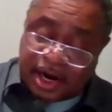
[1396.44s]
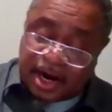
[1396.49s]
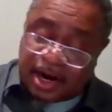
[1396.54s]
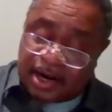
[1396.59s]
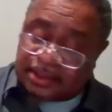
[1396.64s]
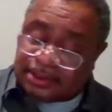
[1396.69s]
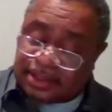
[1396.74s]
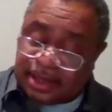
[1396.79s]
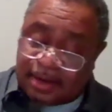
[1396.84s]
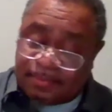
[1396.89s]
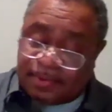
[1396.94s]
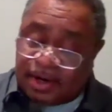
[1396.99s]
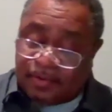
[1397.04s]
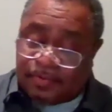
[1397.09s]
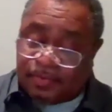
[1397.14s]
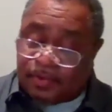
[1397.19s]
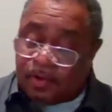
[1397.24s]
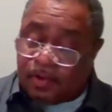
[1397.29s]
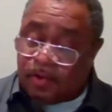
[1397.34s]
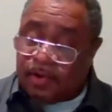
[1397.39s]
shared some of the
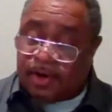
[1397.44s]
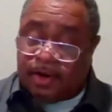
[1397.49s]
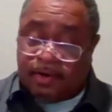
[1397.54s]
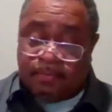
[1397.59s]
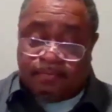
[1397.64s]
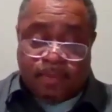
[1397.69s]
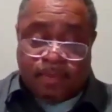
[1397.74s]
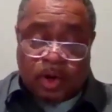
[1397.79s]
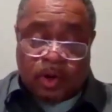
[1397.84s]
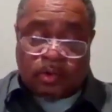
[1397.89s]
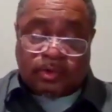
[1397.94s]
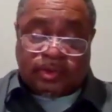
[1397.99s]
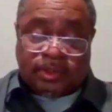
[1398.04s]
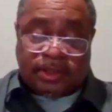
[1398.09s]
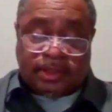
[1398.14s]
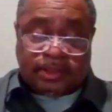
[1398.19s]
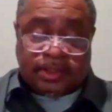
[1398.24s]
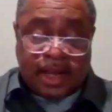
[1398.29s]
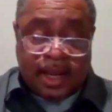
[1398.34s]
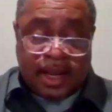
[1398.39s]
authority of
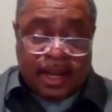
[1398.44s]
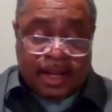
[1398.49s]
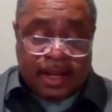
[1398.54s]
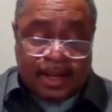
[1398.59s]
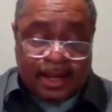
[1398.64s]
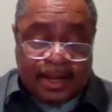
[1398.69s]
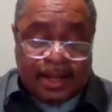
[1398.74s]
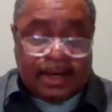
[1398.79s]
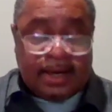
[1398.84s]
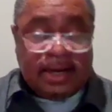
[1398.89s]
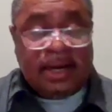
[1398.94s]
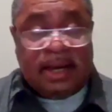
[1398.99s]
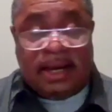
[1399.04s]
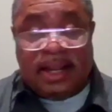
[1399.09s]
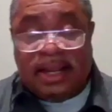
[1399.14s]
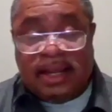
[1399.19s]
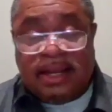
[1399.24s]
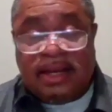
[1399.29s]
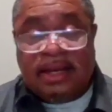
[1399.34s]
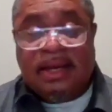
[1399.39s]
Moses in
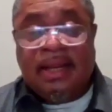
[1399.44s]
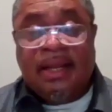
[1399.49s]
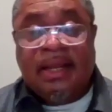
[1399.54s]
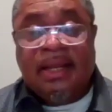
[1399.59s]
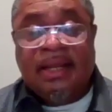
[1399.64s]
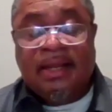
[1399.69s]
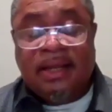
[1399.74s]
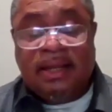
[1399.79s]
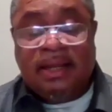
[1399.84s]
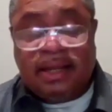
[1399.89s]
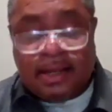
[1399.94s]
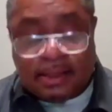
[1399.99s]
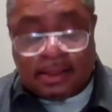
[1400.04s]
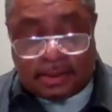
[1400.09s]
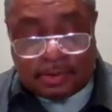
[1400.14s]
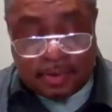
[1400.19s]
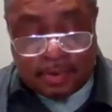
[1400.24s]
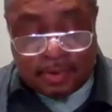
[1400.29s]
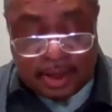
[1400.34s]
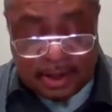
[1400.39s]
leading
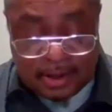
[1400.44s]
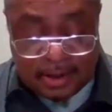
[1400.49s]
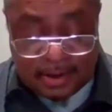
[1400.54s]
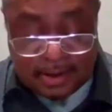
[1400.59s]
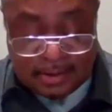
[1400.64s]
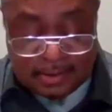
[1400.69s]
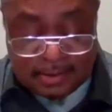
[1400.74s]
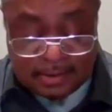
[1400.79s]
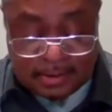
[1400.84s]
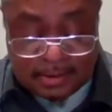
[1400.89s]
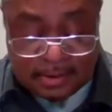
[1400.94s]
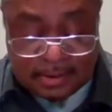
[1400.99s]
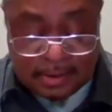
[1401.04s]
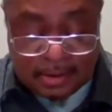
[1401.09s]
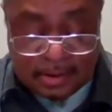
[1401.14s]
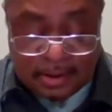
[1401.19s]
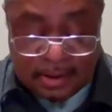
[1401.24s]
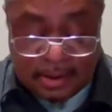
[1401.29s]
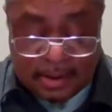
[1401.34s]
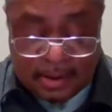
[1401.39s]
Israel.
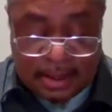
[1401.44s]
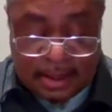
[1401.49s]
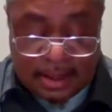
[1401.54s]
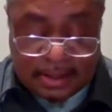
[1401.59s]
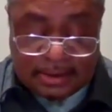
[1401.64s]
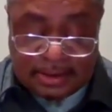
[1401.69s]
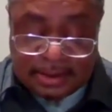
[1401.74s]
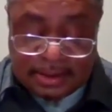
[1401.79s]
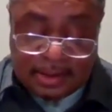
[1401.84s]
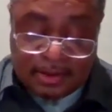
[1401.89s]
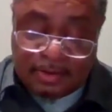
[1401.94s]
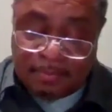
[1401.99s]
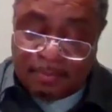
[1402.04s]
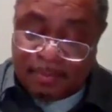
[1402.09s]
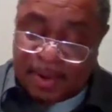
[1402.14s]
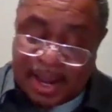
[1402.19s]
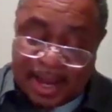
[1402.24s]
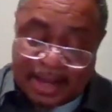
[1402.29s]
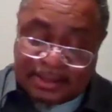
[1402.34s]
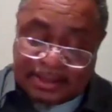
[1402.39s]
Until the
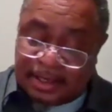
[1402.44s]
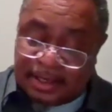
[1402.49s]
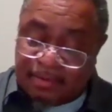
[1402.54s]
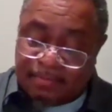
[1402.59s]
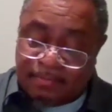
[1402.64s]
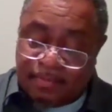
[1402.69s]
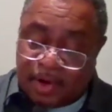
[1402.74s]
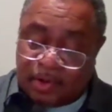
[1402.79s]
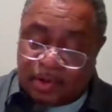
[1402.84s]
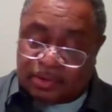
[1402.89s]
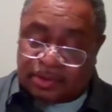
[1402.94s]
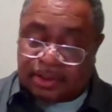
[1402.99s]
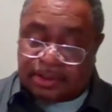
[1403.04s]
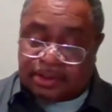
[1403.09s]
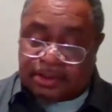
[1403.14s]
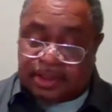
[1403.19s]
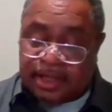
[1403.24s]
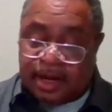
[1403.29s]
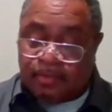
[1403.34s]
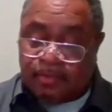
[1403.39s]
passing of
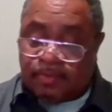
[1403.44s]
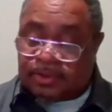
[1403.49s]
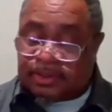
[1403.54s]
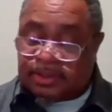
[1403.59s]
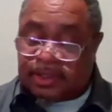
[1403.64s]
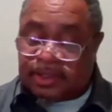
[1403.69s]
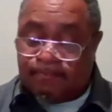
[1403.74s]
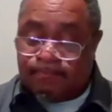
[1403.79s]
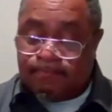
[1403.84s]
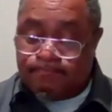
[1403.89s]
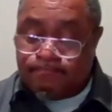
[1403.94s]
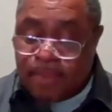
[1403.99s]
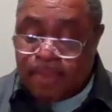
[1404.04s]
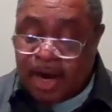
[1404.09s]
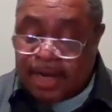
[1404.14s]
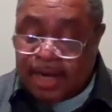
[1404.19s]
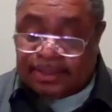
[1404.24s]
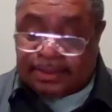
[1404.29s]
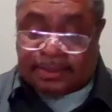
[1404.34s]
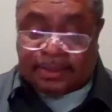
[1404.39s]
Moses, there was some
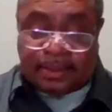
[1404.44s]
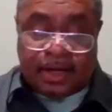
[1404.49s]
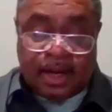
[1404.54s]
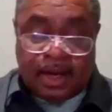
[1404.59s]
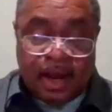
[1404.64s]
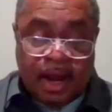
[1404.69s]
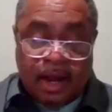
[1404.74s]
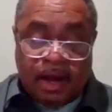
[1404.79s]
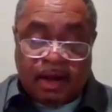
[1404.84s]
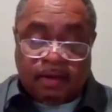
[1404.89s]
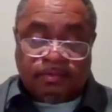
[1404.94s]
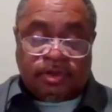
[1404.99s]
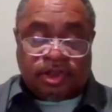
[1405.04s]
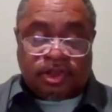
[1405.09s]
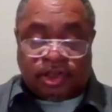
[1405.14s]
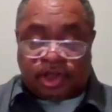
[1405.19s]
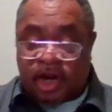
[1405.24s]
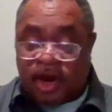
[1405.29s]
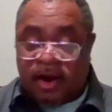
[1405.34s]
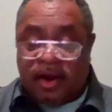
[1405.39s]
months of
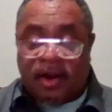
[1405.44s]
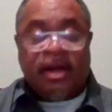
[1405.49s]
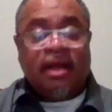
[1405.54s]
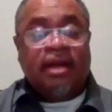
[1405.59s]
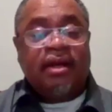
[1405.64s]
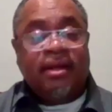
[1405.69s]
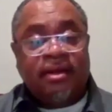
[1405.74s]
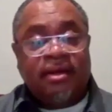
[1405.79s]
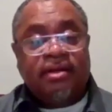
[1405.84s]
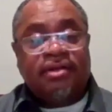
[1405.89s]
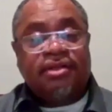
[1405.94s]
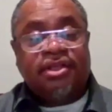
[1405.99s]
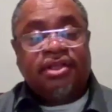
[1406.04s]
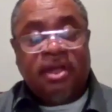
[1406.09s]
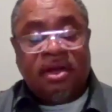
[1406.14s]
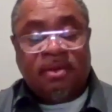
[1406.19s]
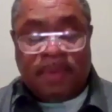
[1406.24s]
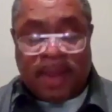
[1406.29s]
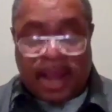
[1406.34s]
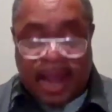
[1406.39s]
shared
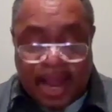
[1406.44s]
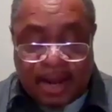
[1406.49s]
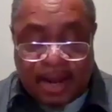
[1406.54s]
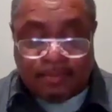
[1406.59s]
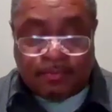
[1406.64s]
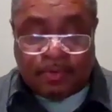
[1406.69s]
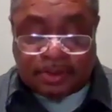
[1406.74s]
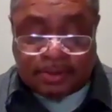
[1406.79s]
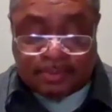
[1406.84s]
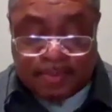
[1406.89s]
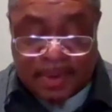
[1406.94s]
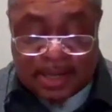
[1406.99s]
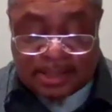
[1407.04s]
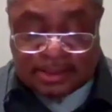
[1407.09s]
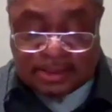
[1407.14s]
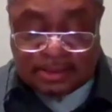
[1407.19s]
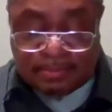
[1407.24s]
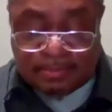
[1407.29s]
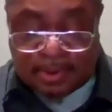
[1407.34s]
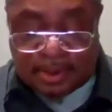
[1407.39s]
leadership and
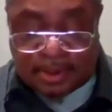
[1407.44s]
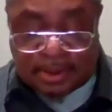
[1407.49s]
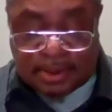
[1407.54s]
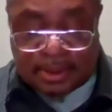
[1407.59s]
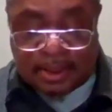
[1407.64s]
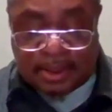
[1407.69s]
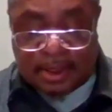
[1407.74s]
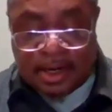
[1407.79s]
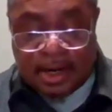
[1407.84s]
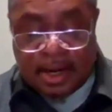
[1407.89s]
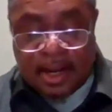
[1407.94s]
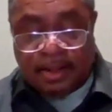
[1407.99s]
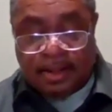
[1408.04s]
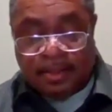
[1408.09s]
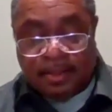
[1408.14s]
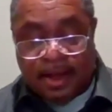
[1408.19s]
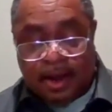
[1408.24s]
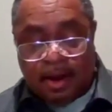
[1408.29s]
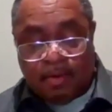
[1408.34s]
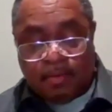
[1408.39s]
responsibility.
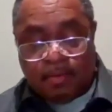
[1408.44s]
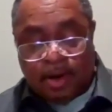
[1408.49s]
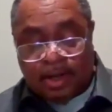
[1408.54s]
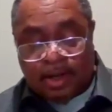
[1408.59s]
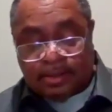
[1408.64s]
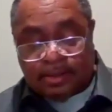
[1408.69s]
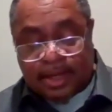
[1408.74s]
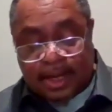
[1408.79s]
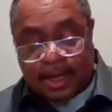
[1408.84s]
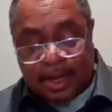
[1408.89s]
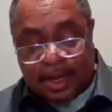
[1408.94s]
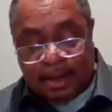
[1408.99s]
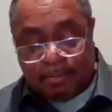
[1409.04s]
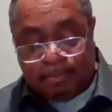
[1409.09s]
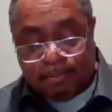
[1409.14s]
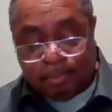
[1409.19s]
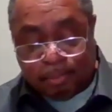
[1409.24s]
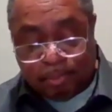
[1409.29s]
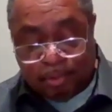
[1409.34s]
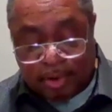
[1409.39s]
There was a
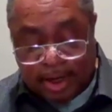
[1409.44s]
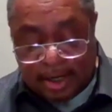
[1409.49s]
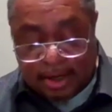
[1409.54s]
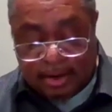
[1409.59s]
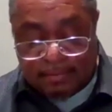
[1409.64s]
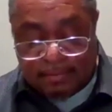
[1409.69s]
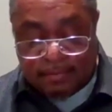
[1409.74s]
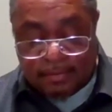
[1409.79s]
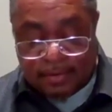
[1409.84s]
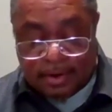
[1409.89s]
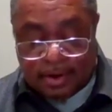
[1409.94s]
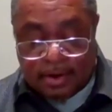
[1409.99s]
brief